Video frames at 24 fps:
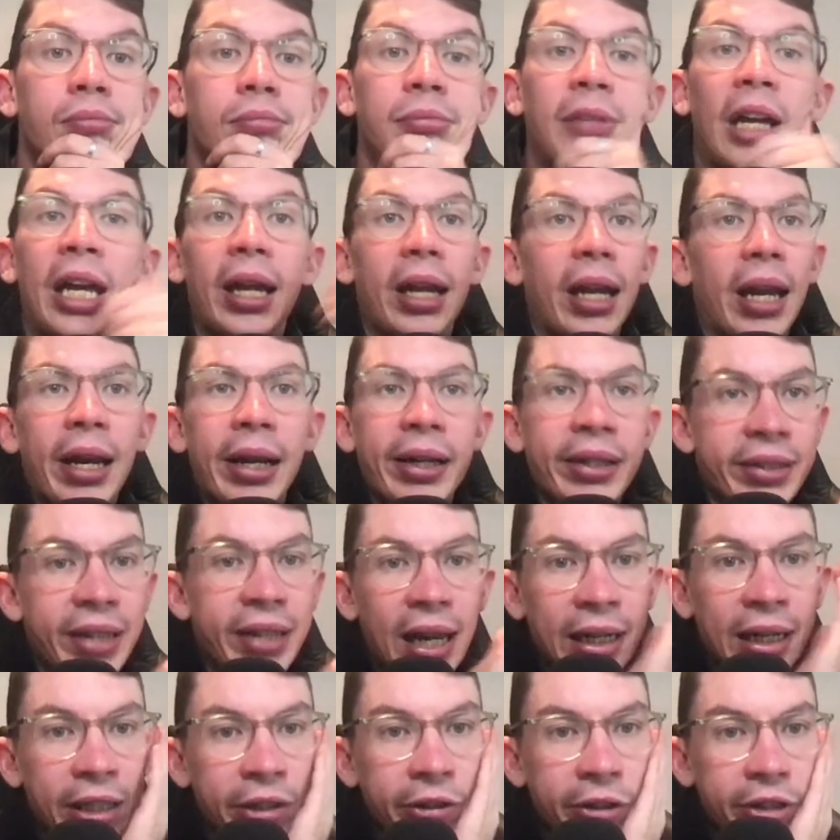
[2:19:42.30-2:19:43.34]

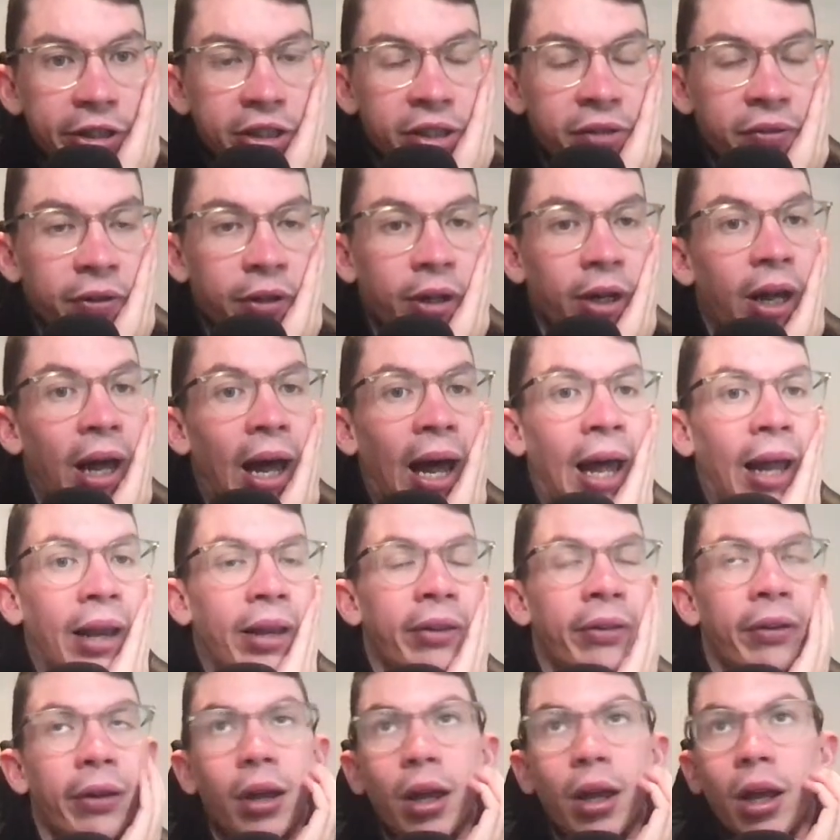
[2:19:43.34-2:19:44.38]
Exactly, Christopher.
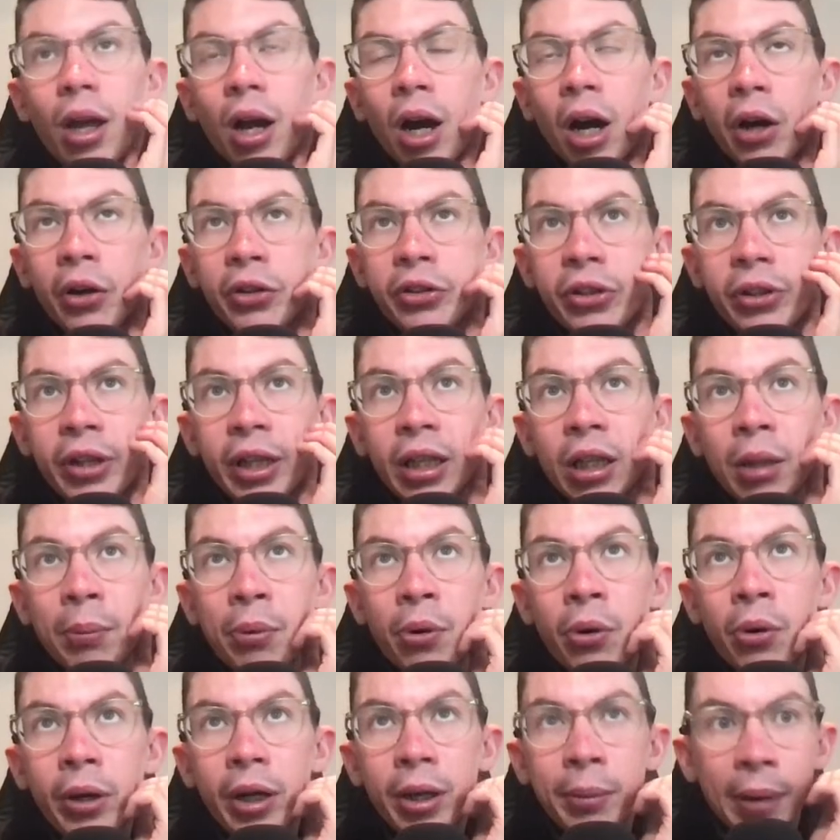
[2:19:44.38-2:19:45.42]
And I also think the
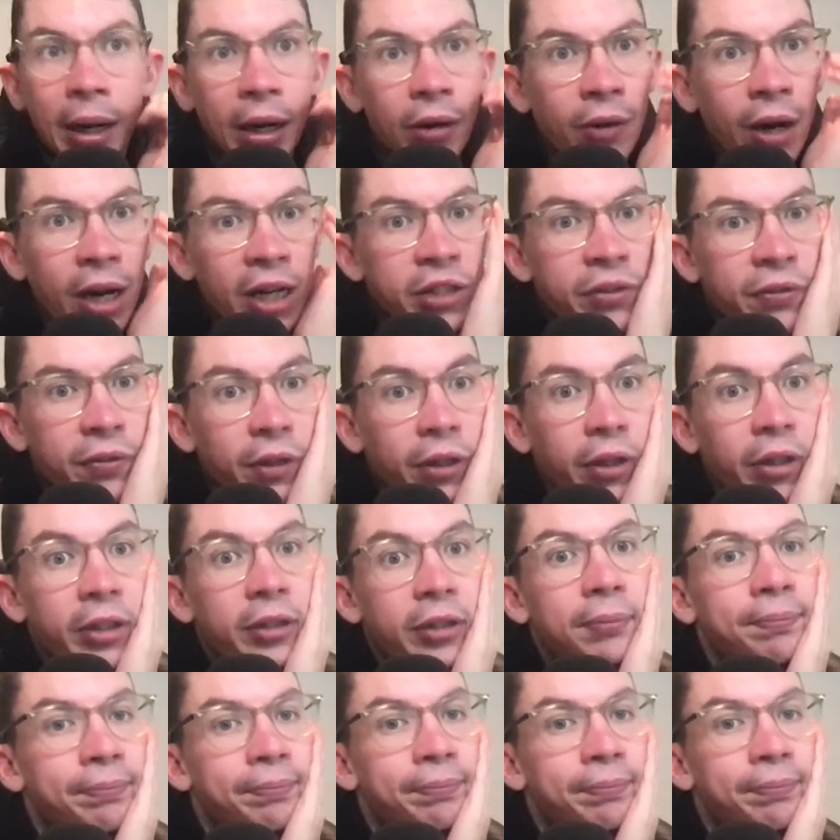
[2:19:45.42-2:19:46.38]
point about Rashford,